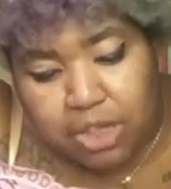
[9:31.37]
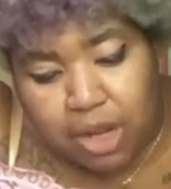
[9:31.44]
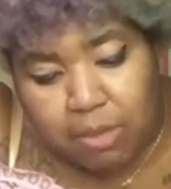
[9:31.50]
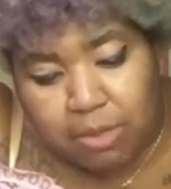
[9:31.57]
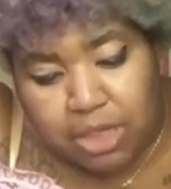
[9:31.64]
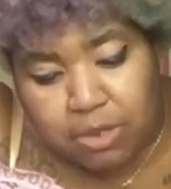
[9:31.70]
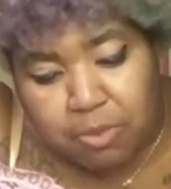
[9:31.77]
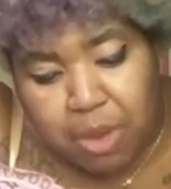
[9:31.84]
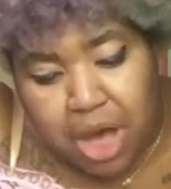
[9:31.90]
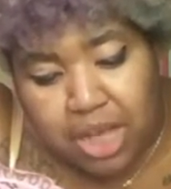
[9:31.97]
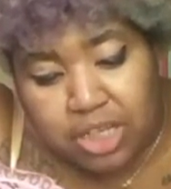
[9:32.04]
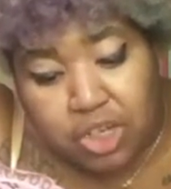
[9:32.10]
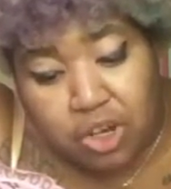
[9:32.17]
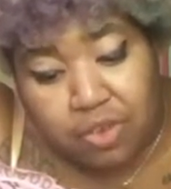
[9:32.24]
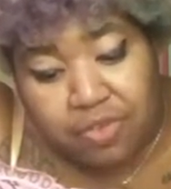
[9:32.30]
Jamie's
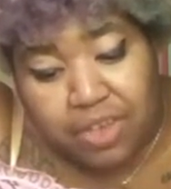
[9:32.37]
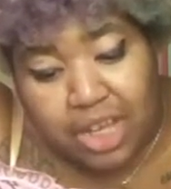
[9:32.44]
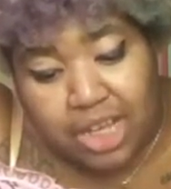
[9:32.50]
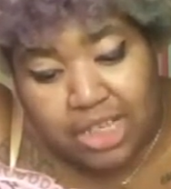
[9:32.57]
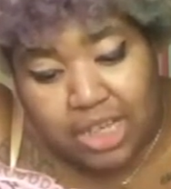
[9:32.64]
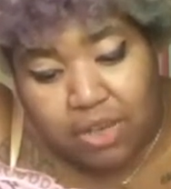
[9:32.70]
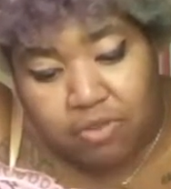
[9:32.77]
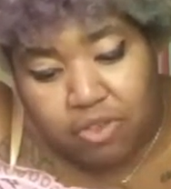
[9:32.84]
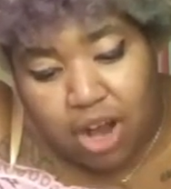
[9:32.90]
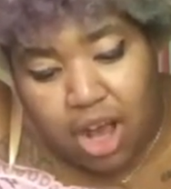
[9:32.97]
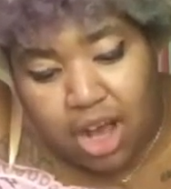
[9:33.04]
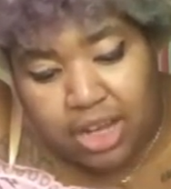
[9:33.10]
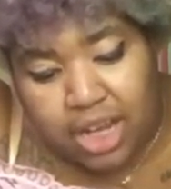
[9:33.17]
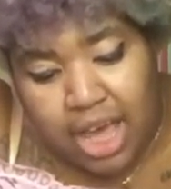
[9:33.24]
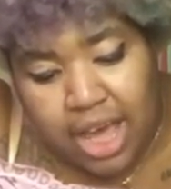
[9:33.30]
boss, her fiancé
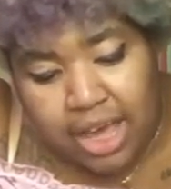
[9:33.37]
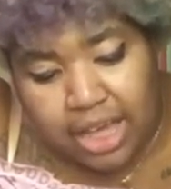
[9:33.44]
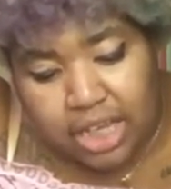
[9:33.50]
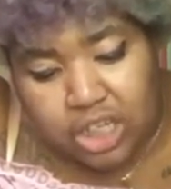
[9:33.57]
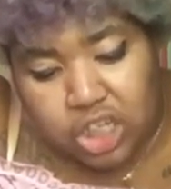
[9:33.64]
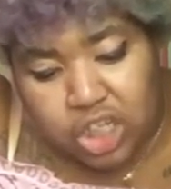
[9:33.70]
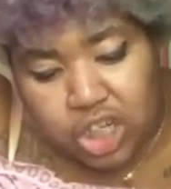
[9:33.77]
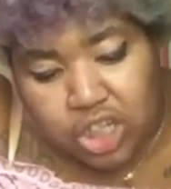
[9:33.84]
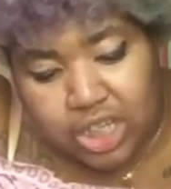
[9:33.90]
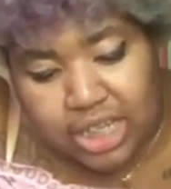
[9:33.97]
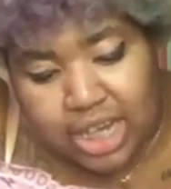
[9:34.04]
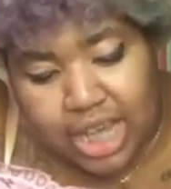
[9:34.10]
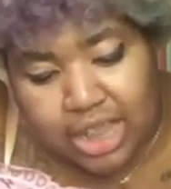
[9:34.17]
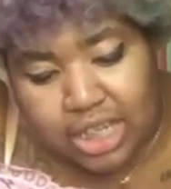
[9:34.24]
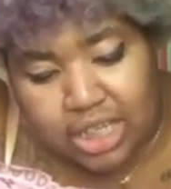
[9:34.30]
Rod, is sure
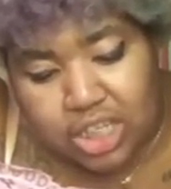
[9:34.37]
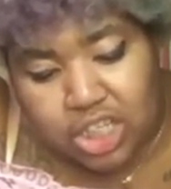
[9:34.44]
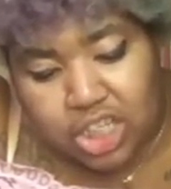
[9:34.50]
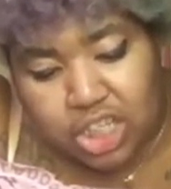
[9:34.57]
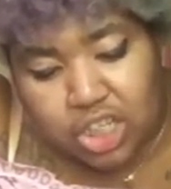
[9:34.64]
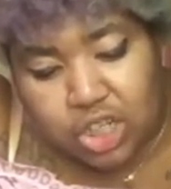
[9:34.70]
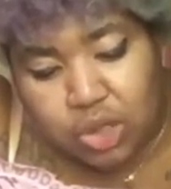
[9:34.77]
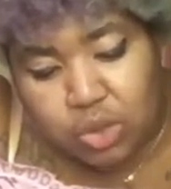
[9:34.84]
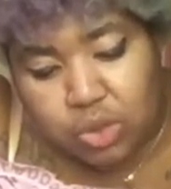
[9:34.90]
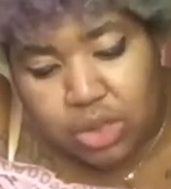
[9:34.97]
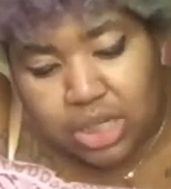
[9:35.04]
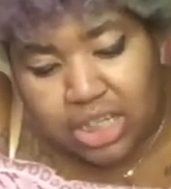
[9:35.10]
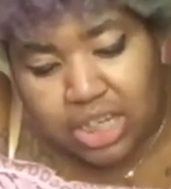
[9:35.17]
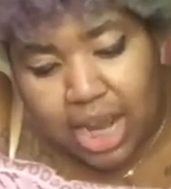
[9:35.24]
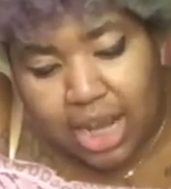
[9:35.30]
the death is just a
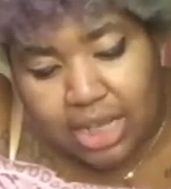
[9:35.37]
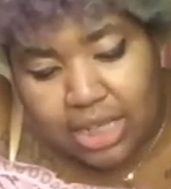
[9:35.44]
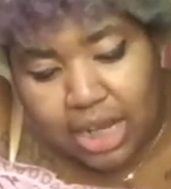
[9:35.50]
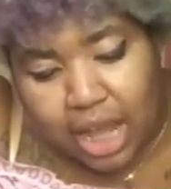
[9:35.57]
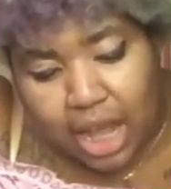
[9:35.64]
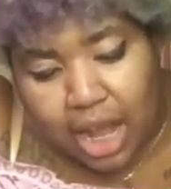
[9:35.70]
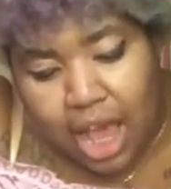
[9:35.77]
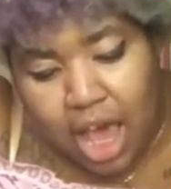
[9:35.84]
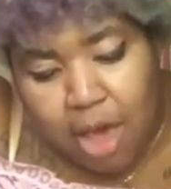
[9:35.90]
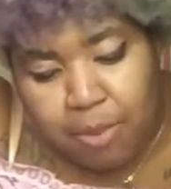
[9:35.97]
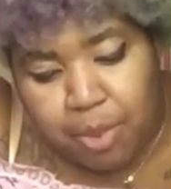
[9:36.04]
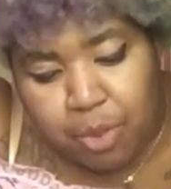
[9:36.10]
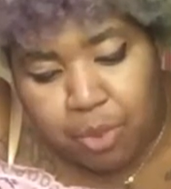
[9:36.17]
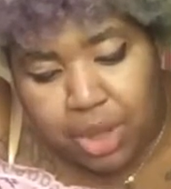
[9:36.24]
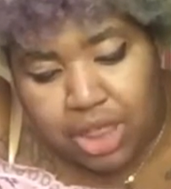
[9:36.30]
ghoulish accident,
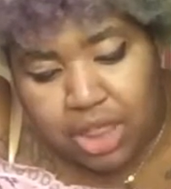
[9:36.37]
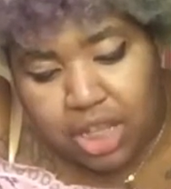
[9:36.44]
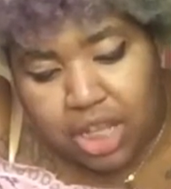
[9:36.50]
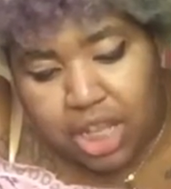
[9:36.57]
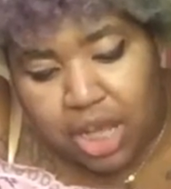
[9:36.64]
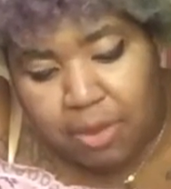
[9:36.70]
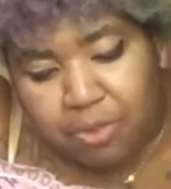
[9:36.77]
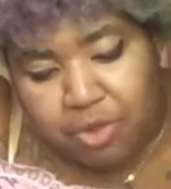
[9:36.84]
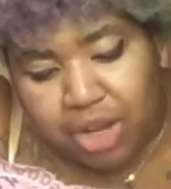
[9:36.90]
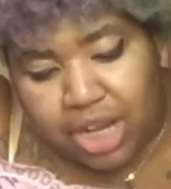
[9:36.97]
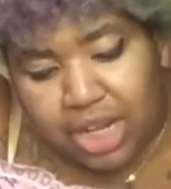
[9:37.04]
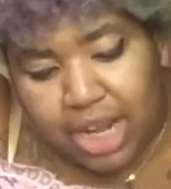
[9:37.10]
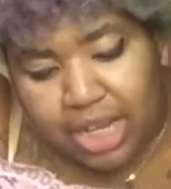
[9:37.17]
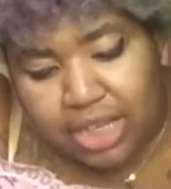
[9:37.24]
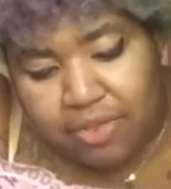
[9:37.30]
but when the club
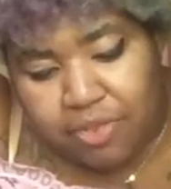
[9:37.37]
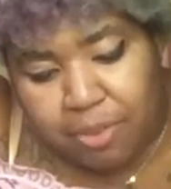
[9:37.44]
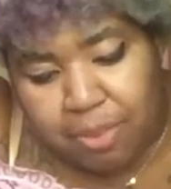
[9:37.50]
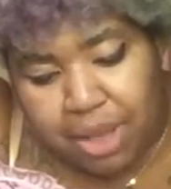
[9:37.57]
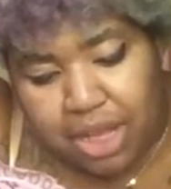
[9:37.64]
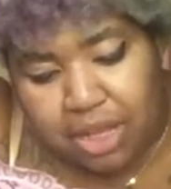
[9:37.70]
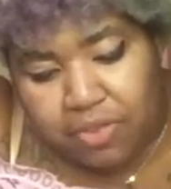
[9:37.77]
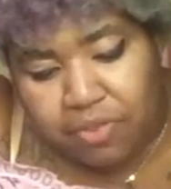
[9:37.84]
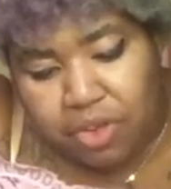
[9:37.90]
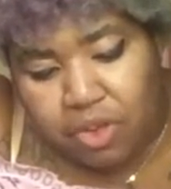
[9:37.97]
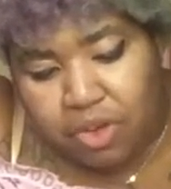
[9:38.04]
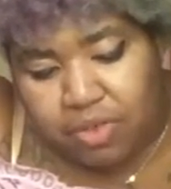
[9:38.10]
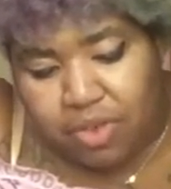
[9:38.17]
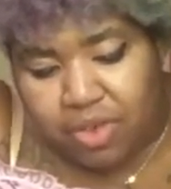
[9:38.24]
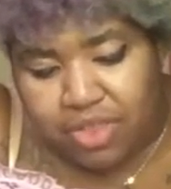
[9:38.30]
reunites for Ben's
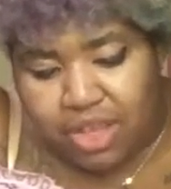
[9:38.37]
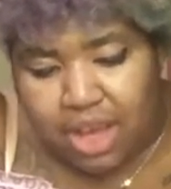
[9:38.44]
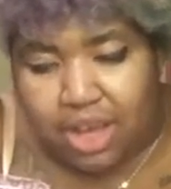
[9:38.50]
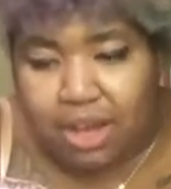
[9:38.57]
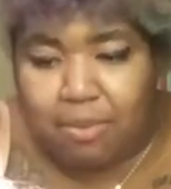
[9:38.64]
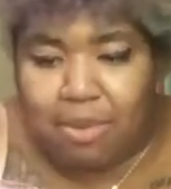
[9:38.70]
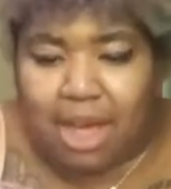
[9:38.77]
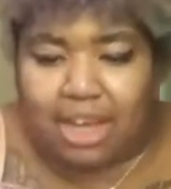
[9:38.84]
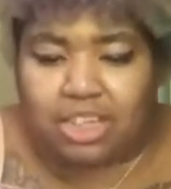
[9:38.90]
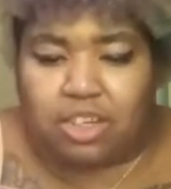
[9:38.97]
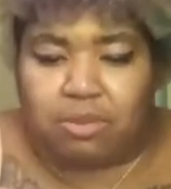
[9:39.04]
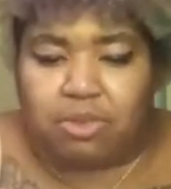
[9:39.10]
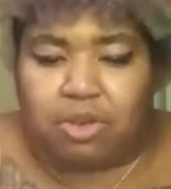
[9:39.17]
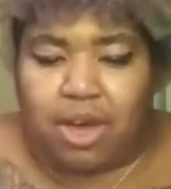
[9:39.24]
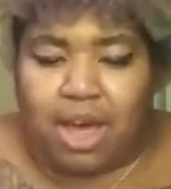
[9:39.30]
funeral, the
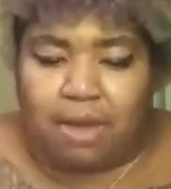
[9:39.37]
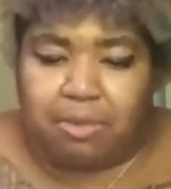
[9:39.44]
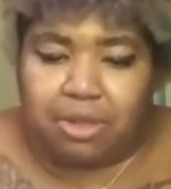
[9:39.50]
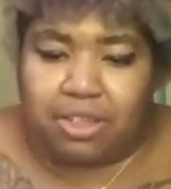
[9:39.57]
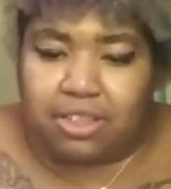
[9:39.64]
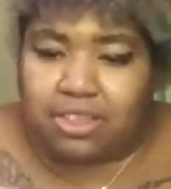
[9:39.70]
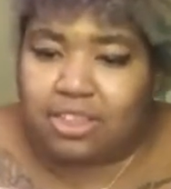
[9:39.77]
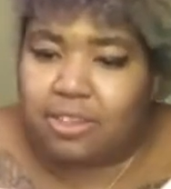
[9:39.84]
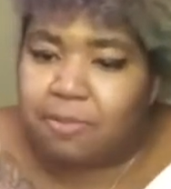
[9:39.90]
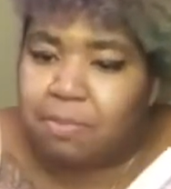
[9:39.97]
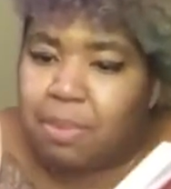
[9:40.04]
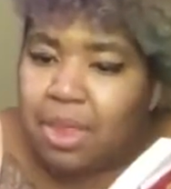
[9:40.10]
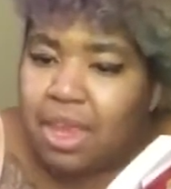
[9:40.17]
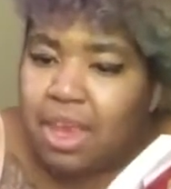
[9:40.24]
unimaginable happens.